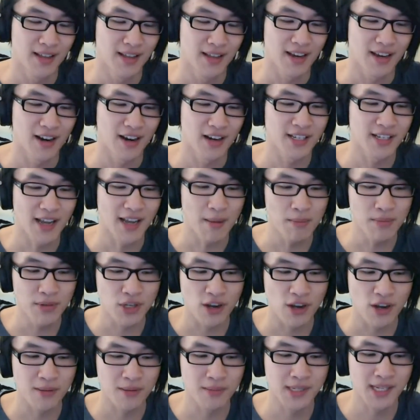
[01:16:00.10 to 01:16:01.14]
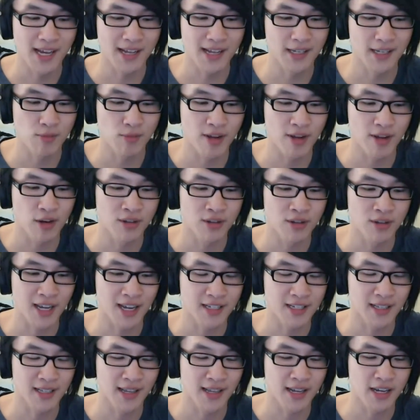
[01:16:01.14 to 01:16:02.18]
there are some circumstances where noise
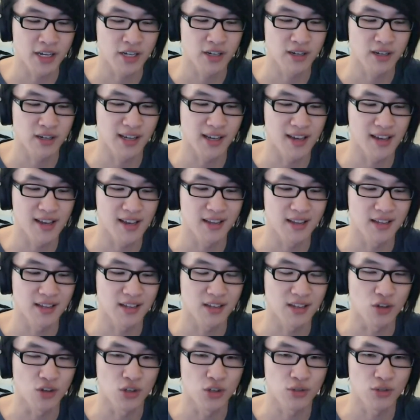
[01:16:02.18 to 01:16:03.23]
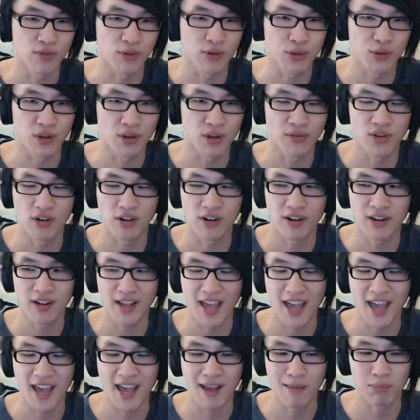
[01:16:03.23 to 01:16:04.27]
cancellation is useful. So if you're on
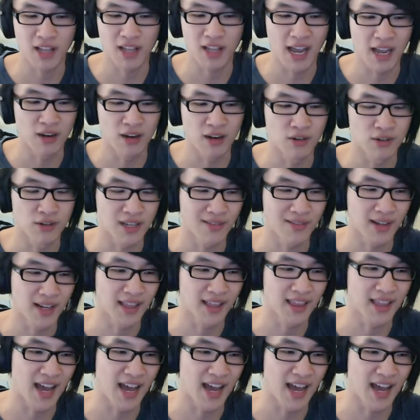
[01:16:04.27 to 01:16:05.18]
an airplane or something like